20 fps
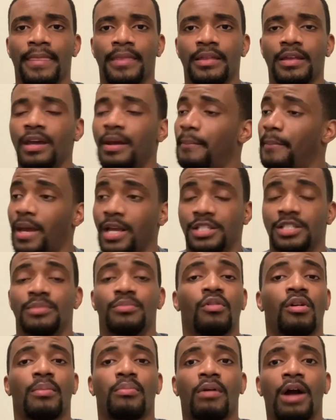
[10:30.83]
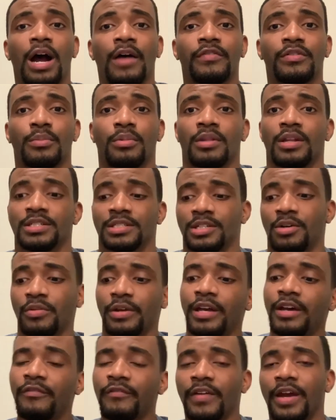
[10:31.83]
It makes you more profitable. There's no
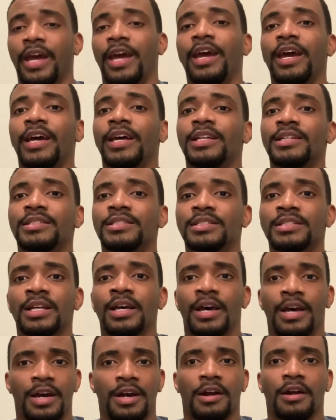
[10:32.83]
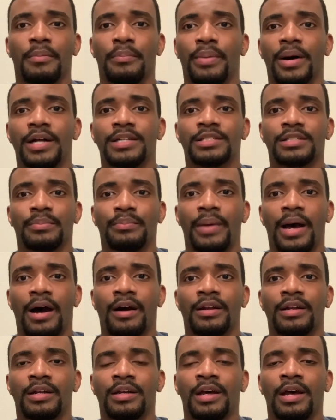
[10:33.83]
if, ands, or buts
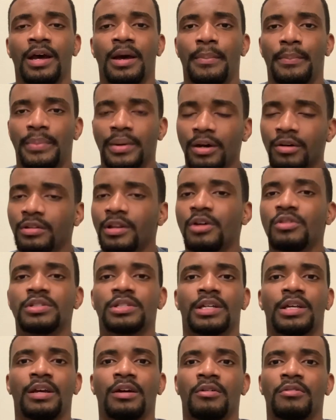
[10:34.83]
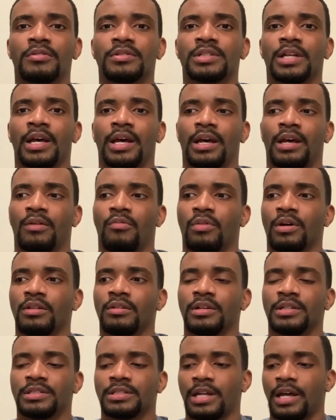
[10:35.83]
about it. Build those skills, whether
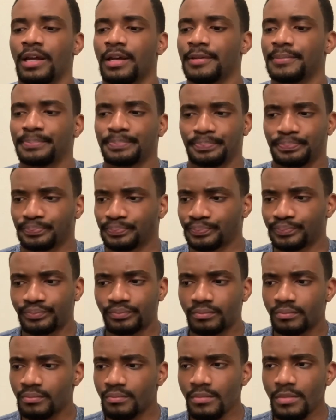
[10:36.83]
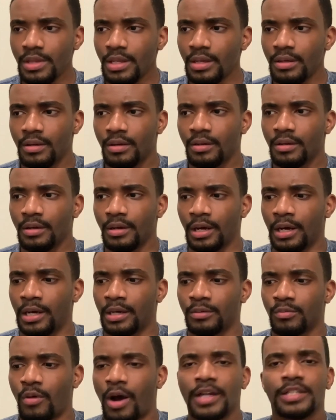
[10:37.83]
it's like uh,
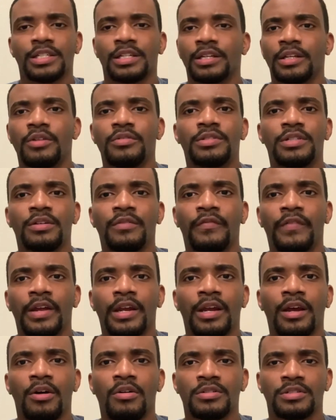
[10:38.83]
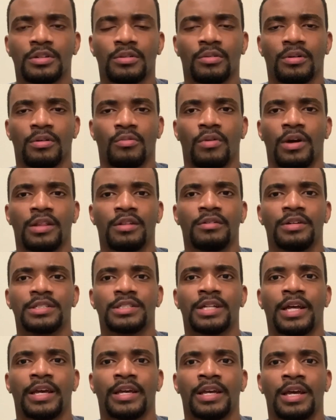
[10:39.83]
watching YouTube videos or, or whether it's
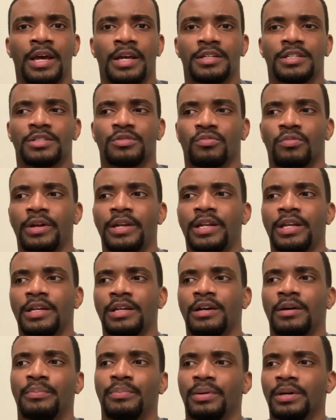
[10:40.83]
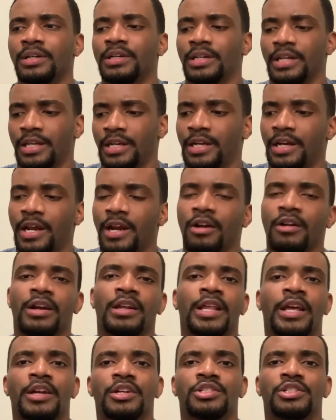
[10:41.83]
like just reading a book in an area
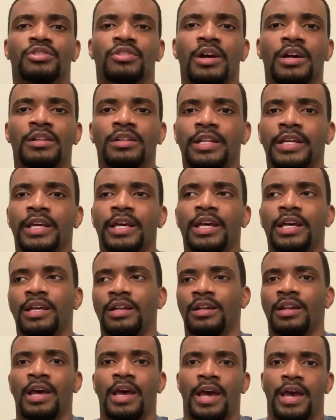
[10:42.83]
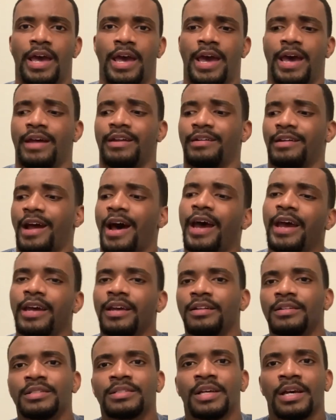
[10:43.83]
that you're struggling in at
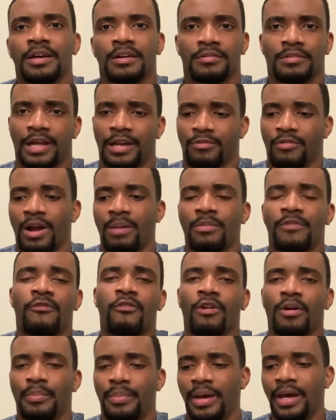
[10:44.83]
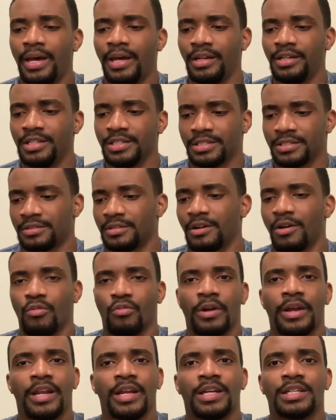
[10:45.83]
night like right before bed, just, you know,
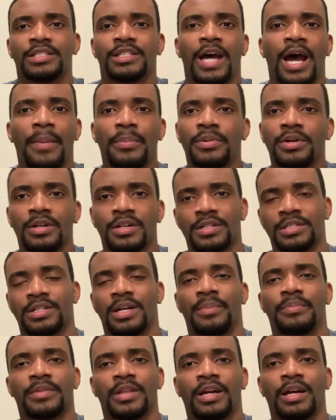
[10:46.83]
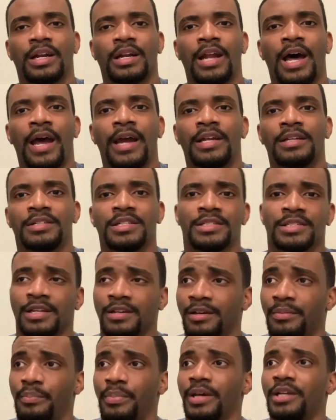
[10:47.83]
reading a chapter or something at night. Just
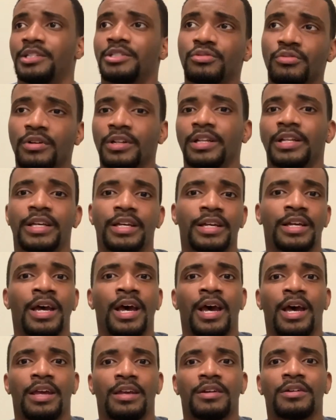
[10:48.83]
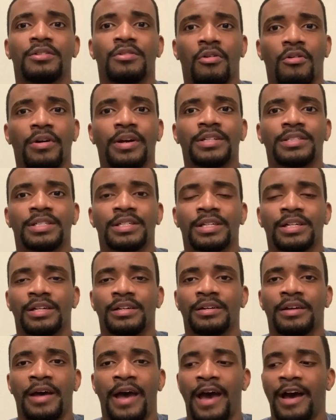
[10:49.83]
habitually, you're going
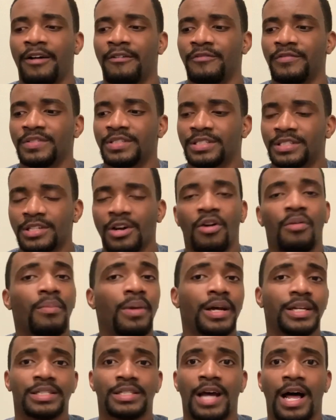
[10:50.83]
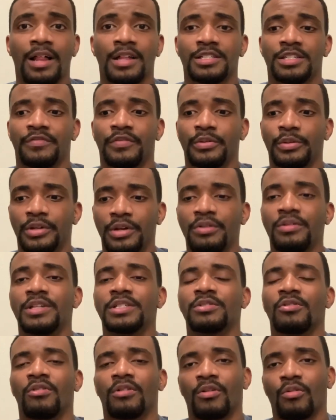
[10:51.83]
to have so much knowledge if you do this
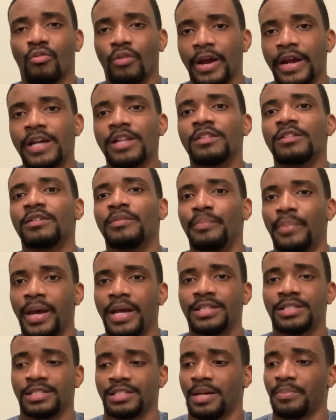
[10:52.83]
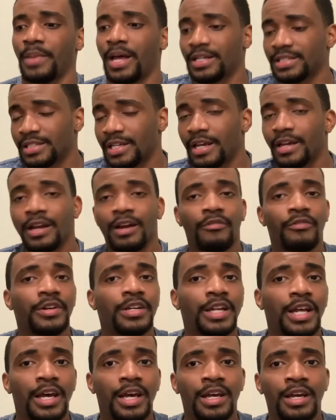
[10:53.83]
on a regular basis. I'm not saying every
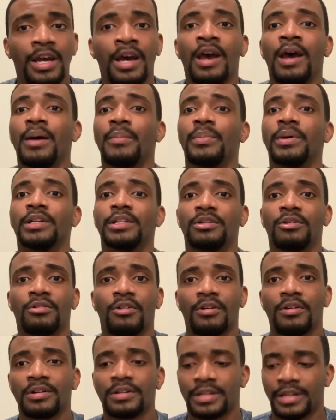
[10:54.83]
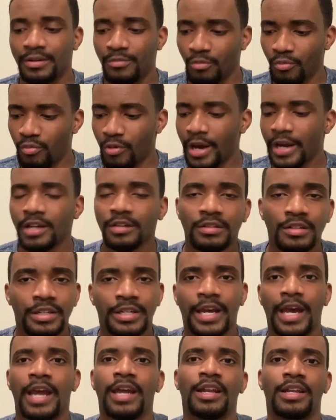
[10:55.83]
day, but do it on a regular
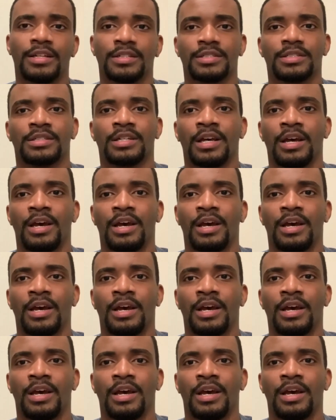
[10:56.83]
cadence.